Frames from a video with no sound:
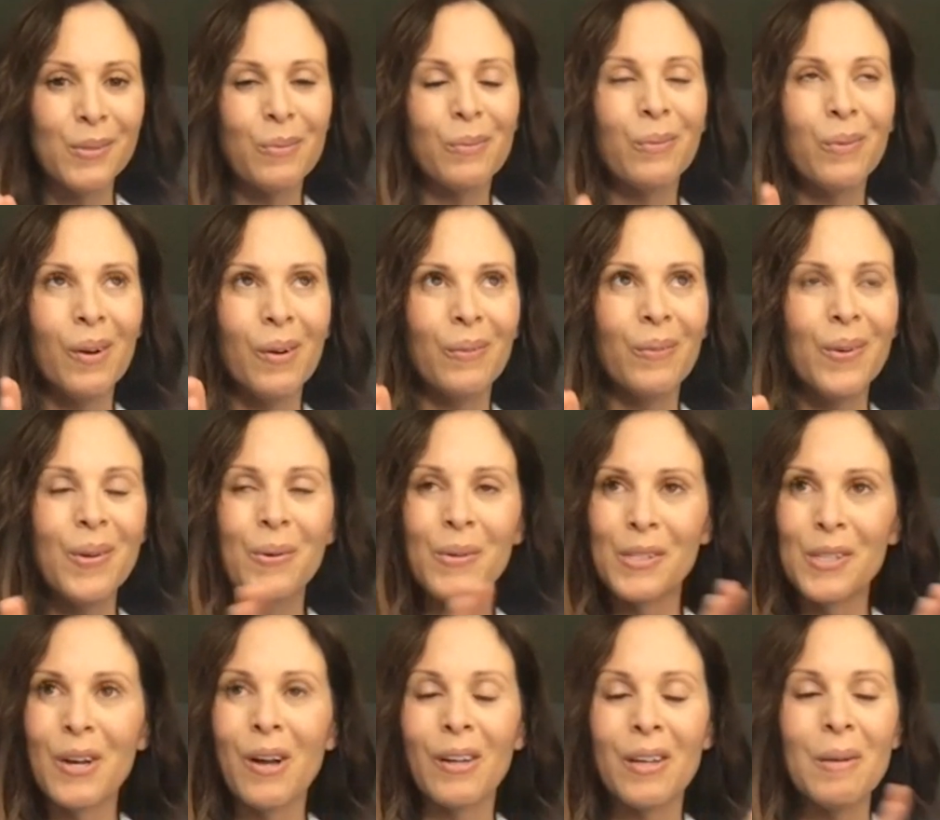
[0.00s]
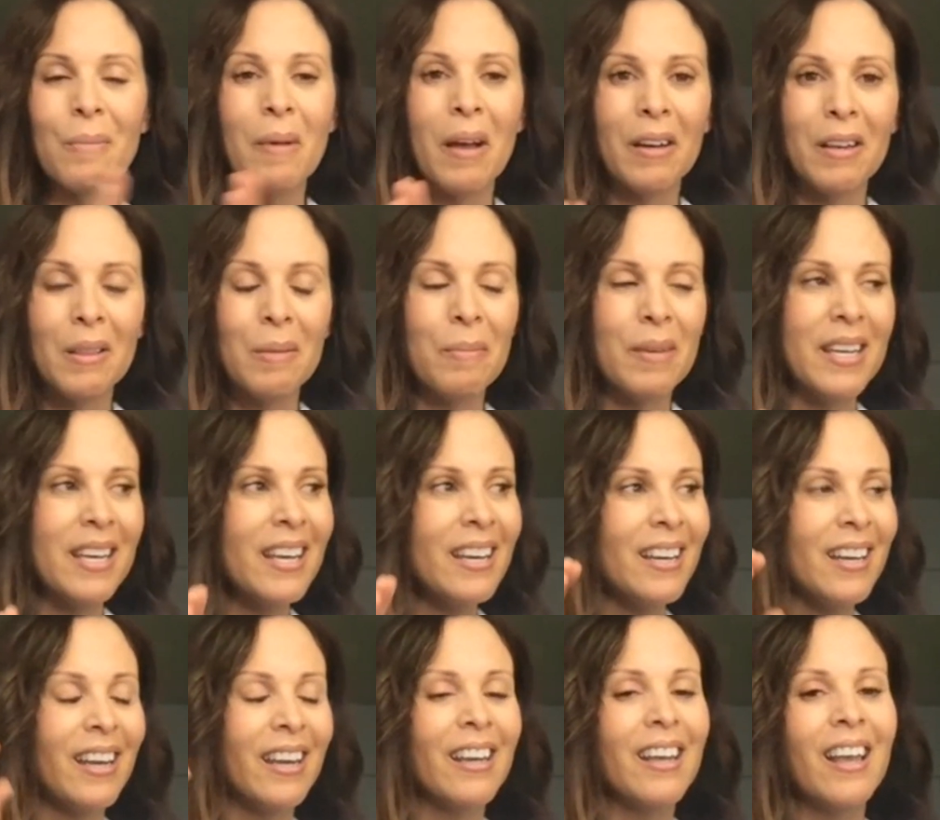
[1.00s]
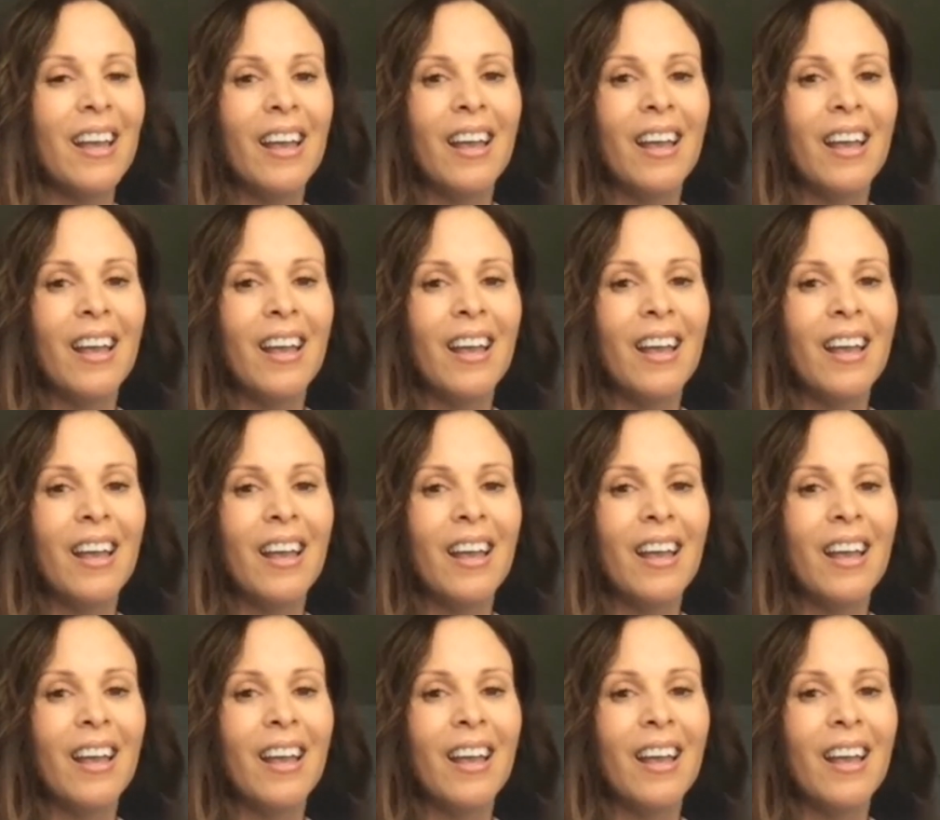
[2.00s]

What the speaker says: what we were talking about in the beginning.